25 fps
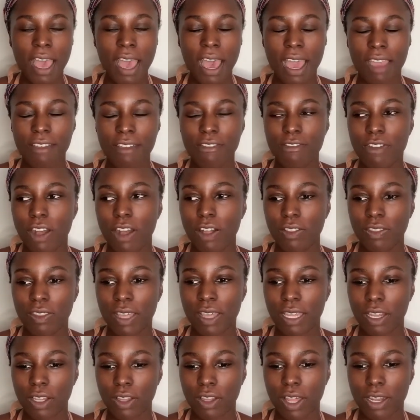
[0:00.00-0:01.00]
I felt
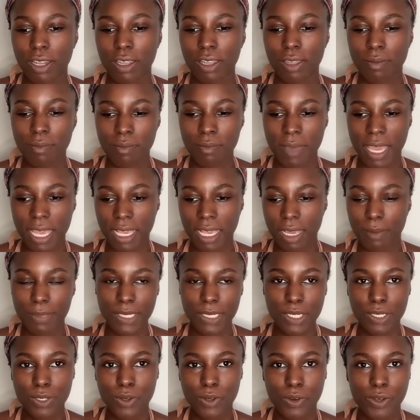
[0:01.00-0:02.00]
that a lot of the makeup
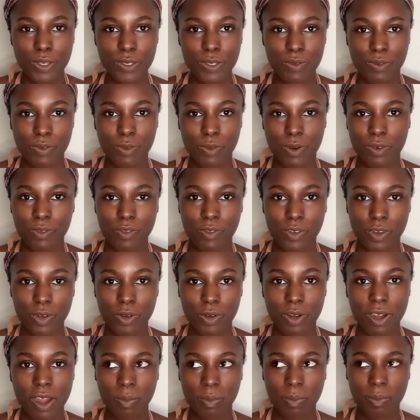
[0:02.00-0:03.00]
tutorials were
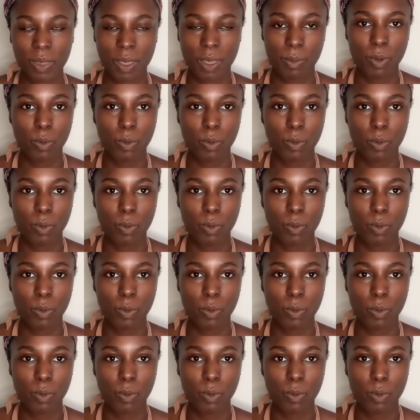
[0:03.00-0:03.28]
for people